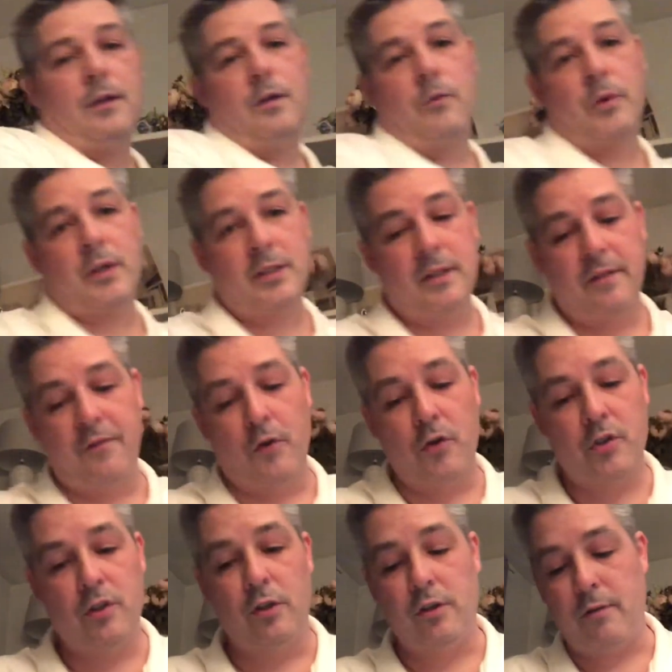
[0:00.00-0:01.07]
when I did the
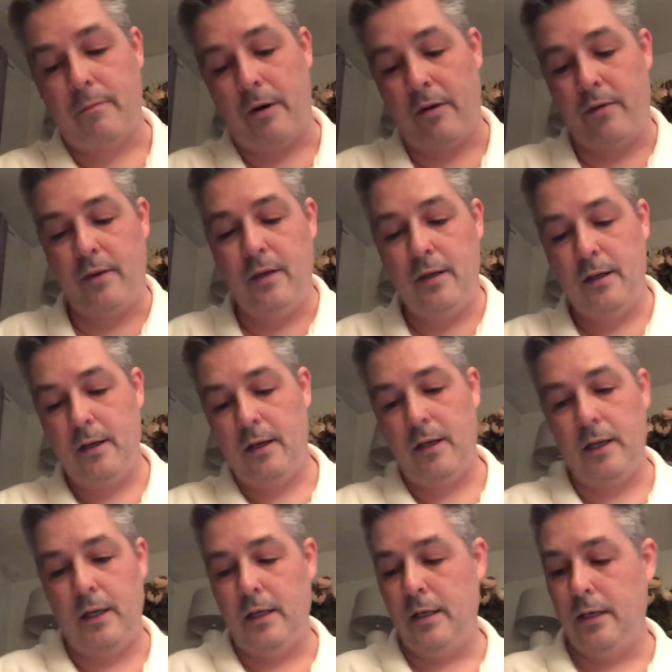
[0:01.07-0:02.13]
first London marathon
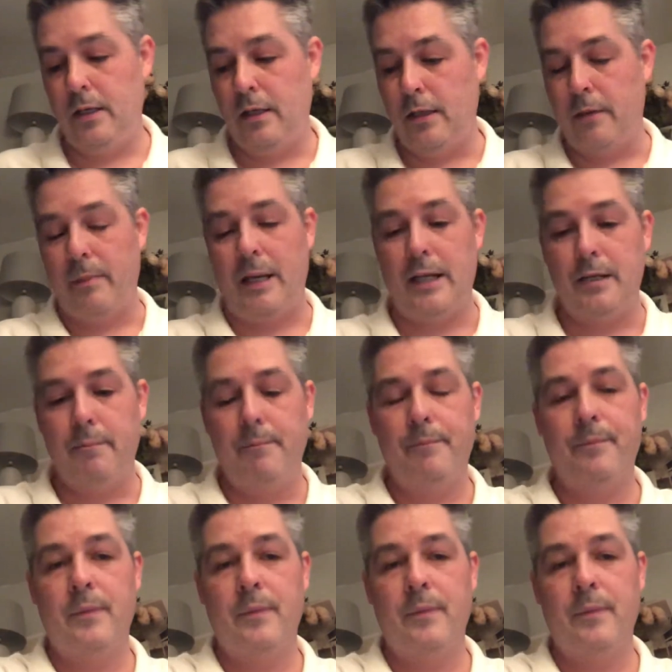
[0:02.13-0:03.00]
in the millennium,